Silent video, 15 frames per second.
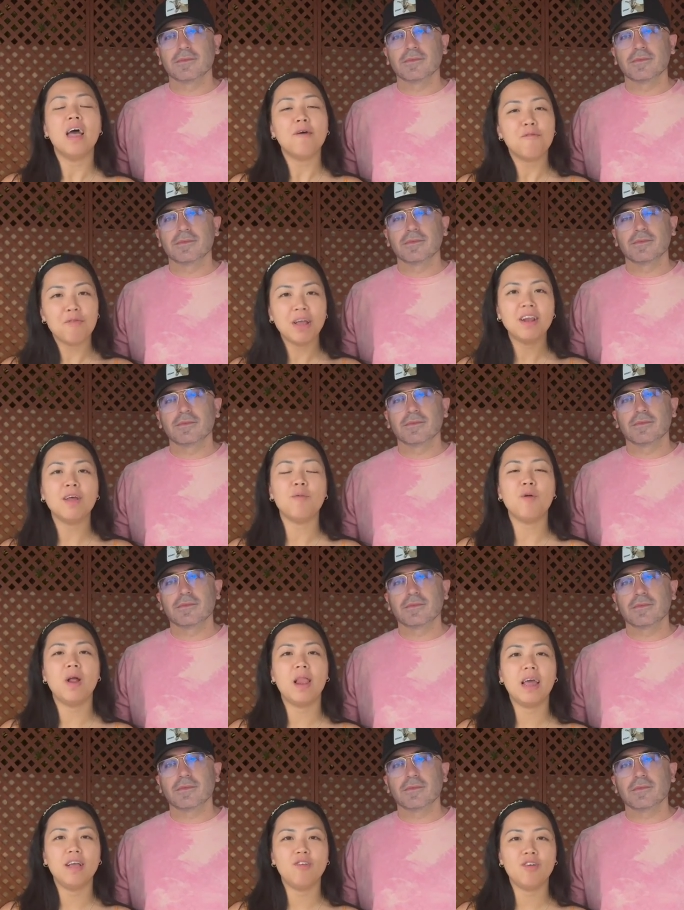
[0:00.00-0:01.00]
Speaker 1: fix the
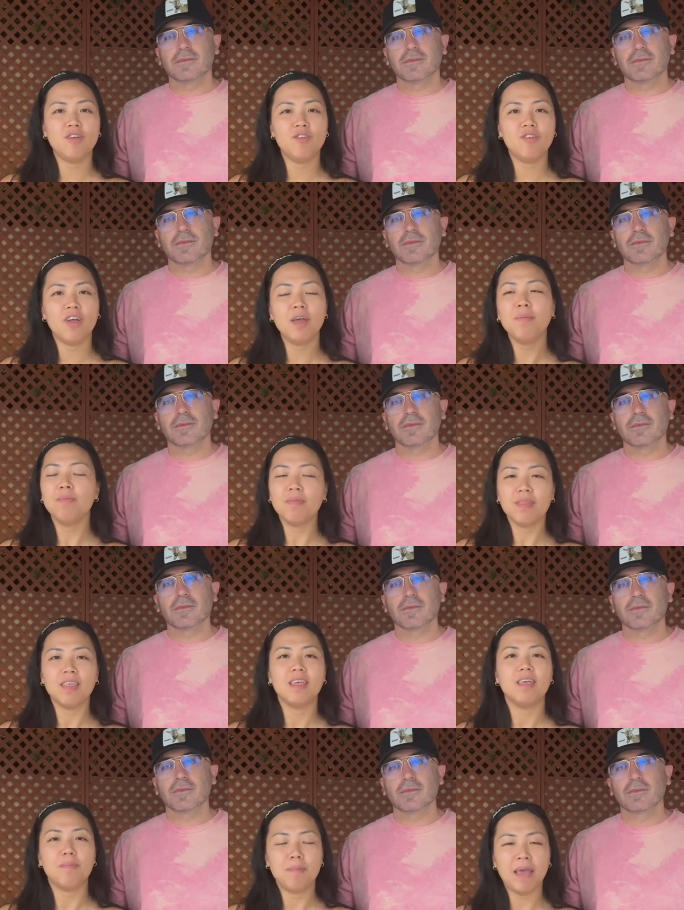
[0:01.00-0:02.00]
relationship,
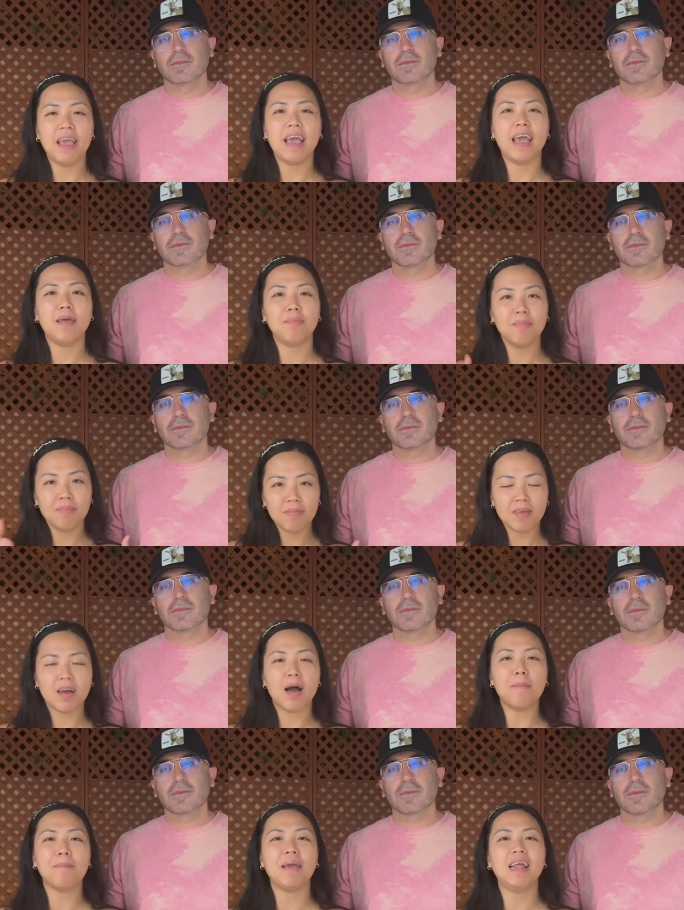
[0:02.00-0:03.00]
P M,
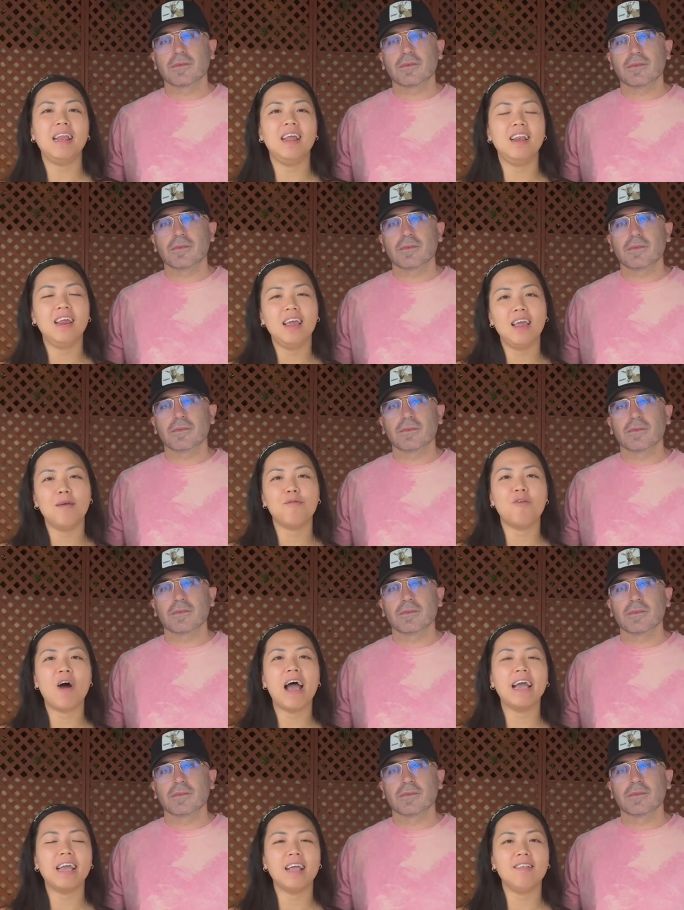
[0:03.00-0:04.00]
comment in here for
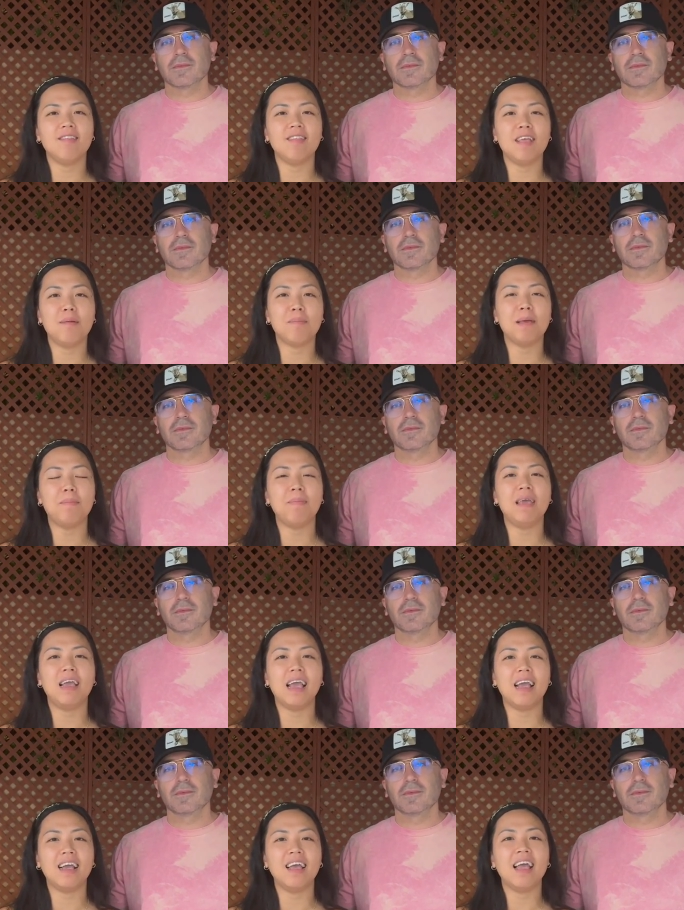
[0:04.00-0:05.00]
I can see, maybe
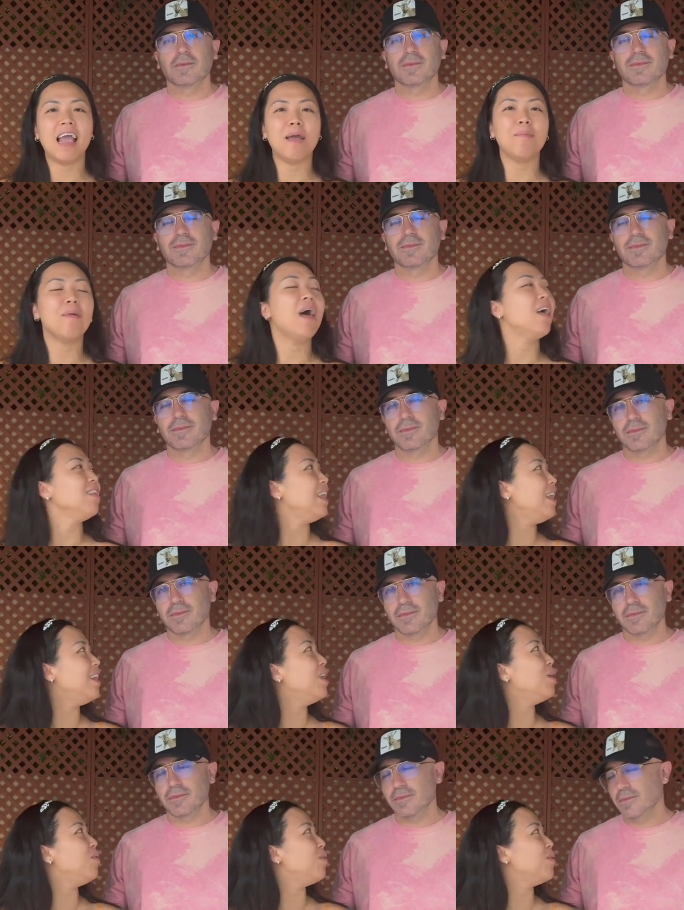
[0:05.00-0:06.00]
can help us
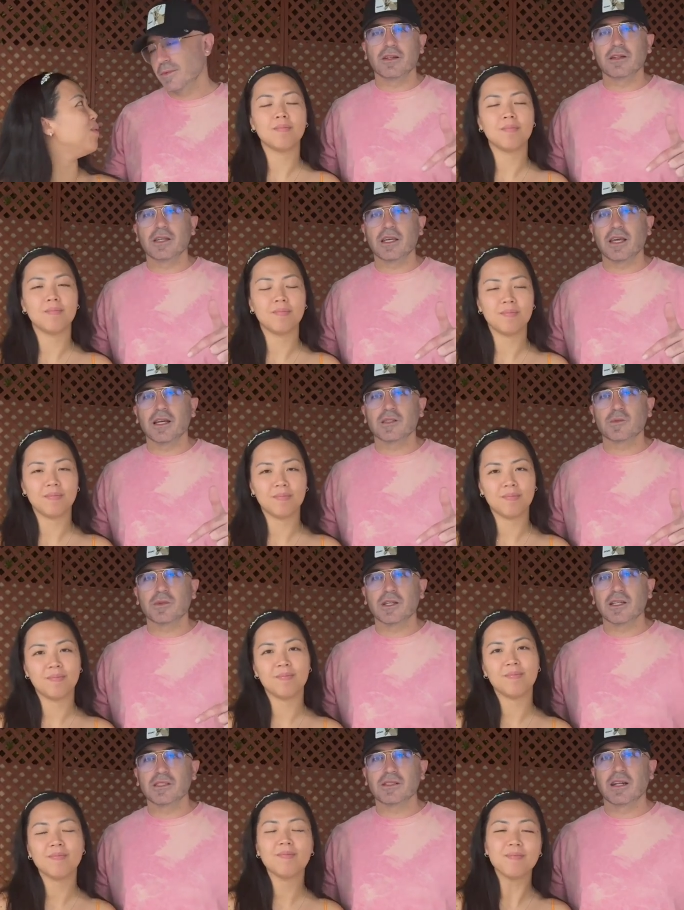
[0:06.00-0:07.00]
either
Speaker 2: too. Yes,
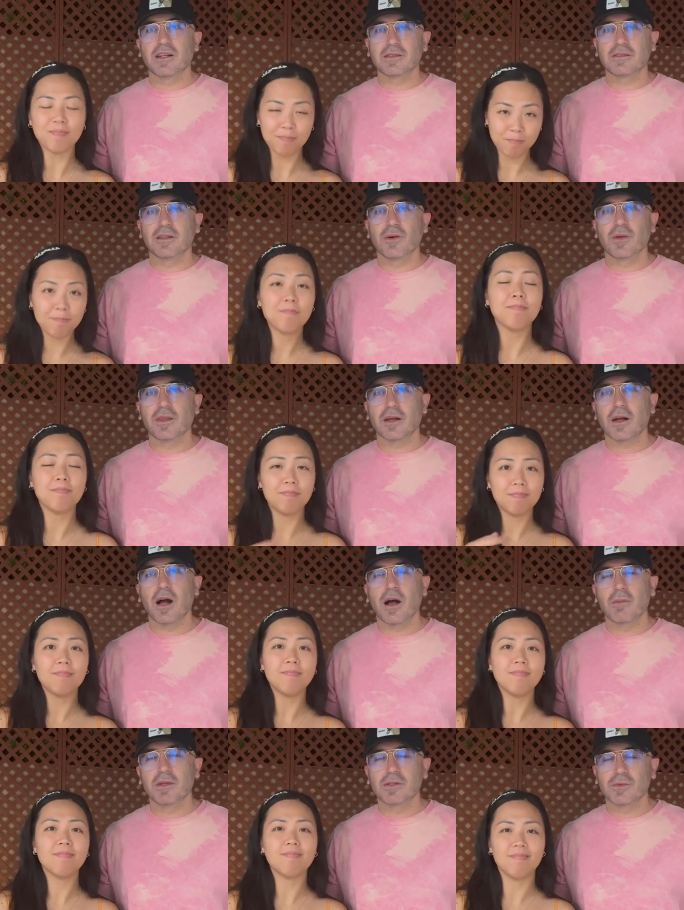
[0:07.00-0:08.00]
please let us know in the
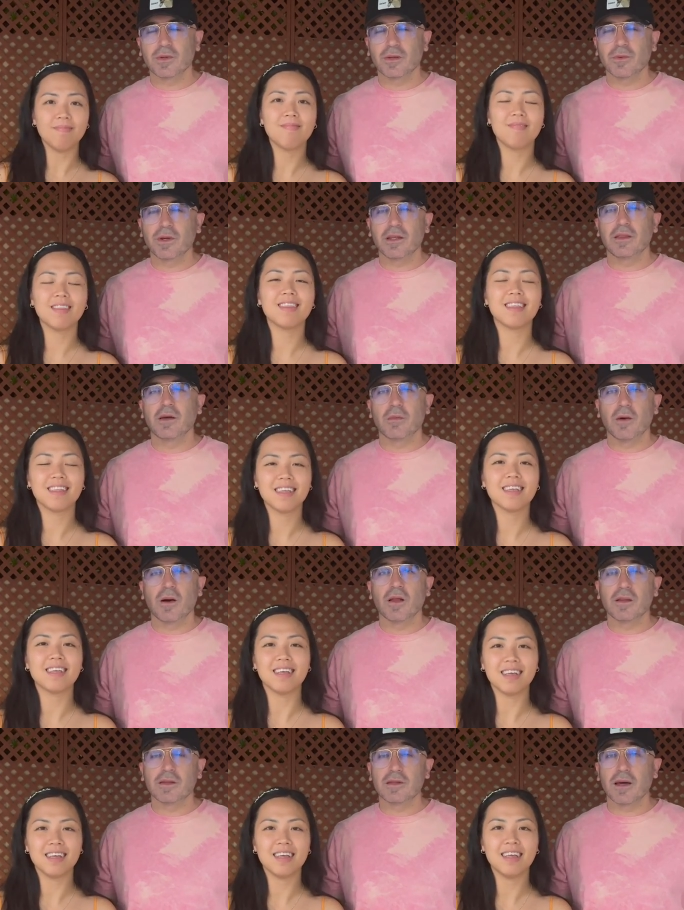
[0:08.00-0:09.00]
comments. We read them all
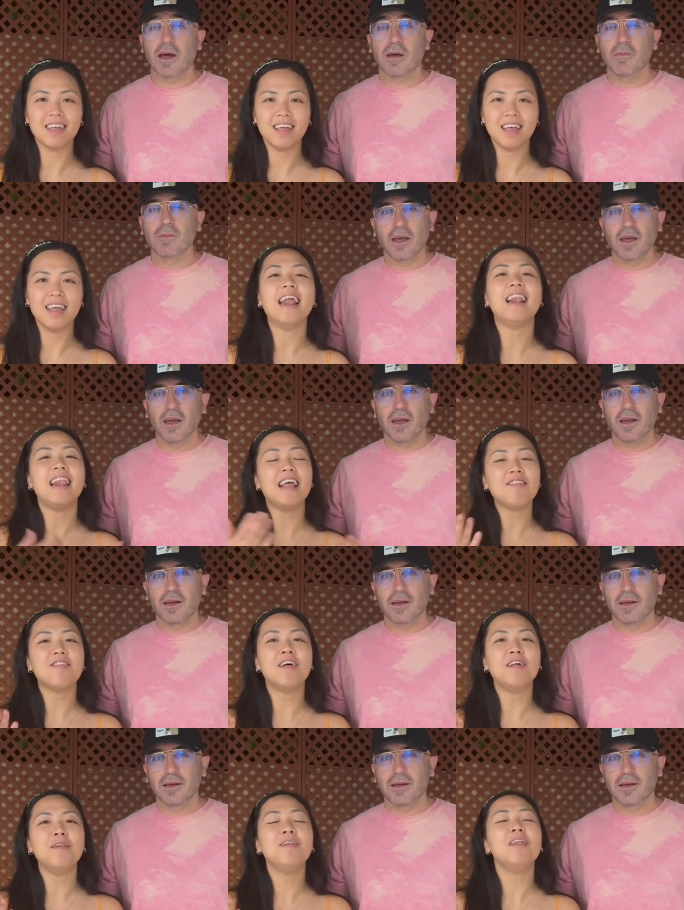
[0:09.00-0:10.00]
the time.
Speaker 1: And let
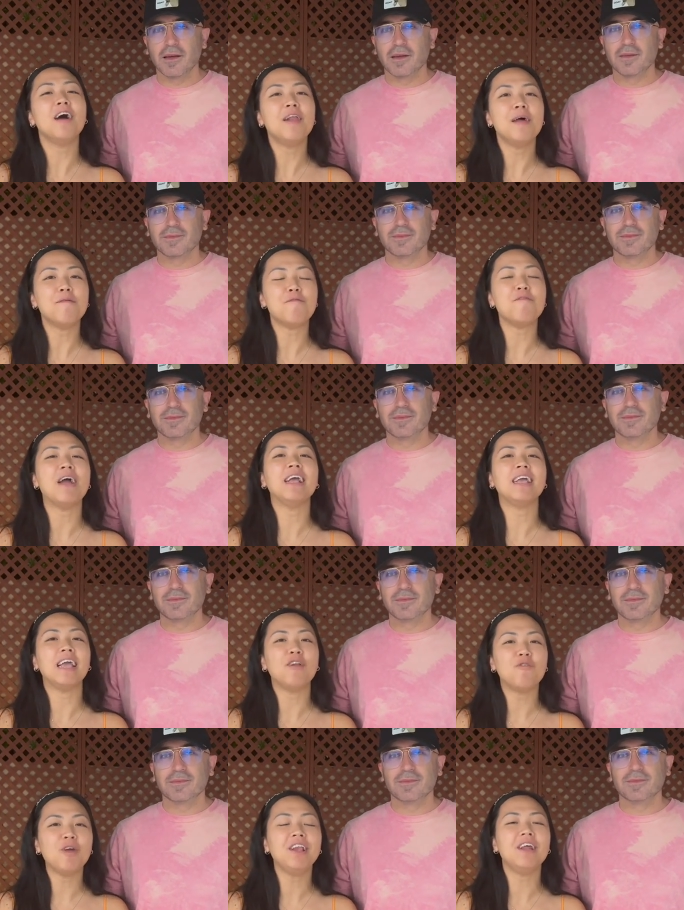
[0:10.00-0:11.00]
another friend can
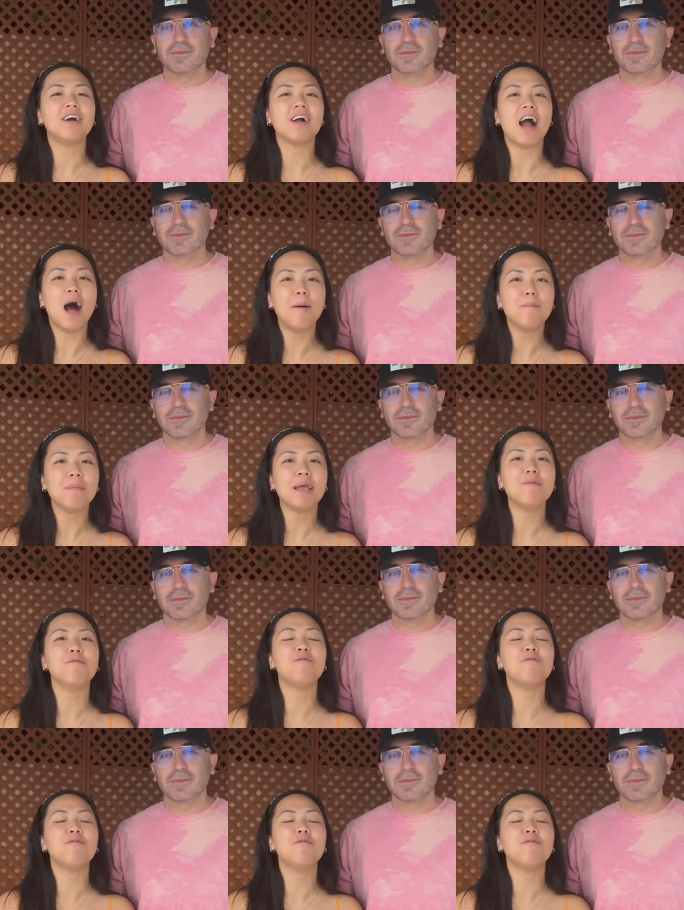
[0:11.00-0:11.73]
read the comment